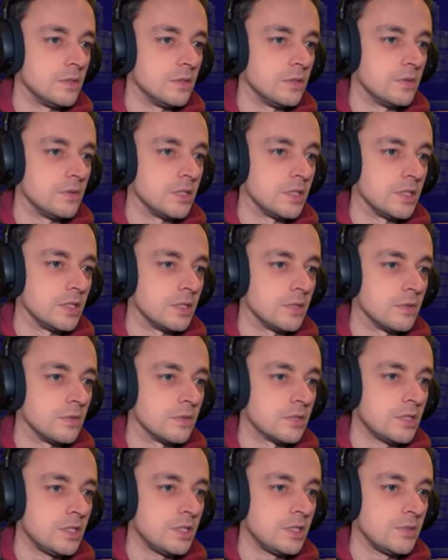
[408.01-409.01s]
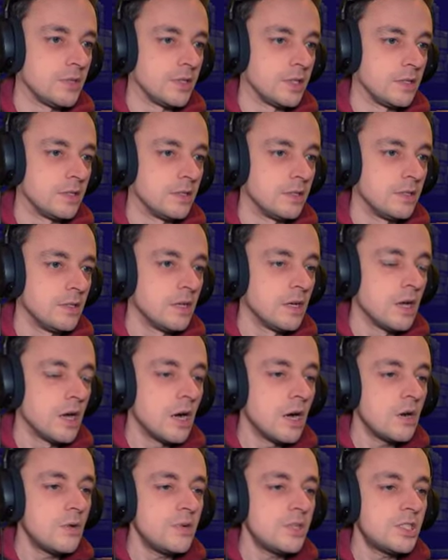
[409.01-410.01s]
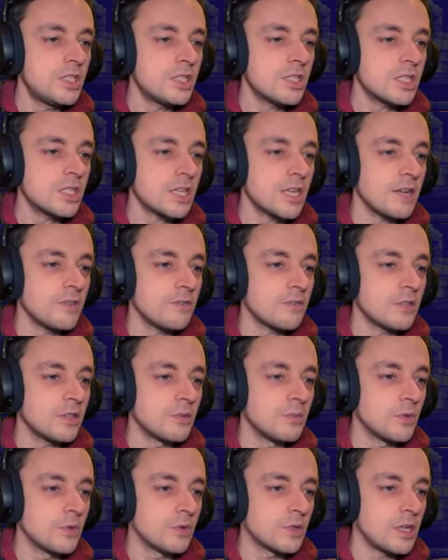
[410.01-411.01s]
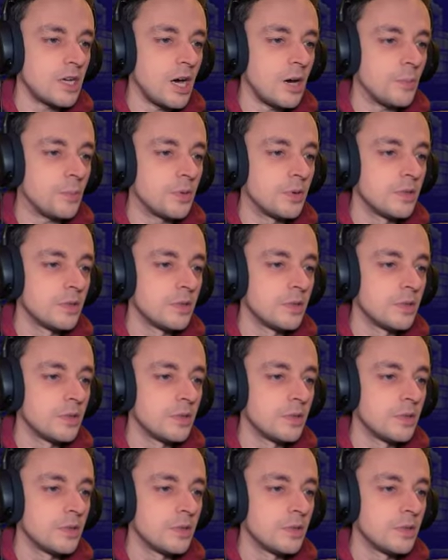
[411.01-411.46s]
Oh dear, what's he doing? Oh, he's just leveled them all up.